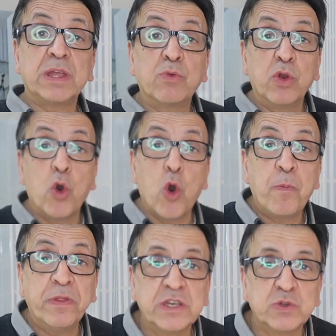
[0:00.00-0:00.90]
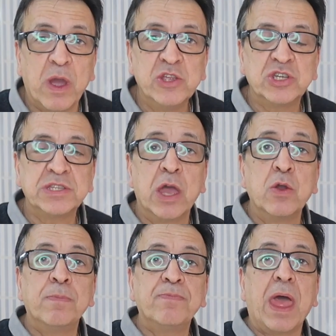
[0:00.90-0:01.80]
is I'm going to open this wine just
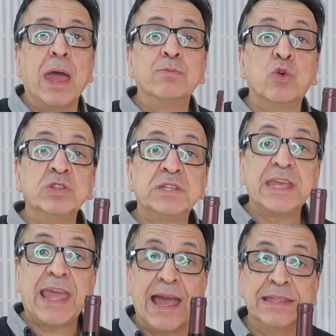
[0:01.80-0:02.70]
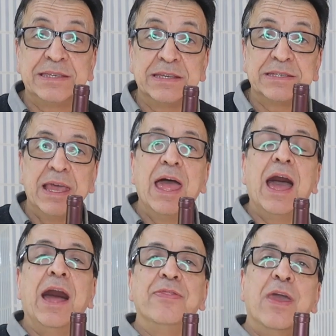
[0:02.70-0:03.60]
now, I'm going to decant it,
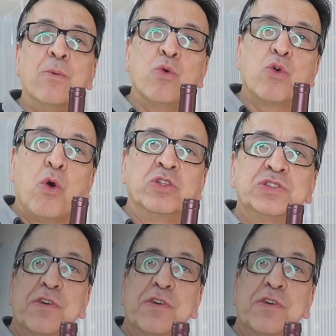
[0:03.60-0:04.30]
and then we'll go on to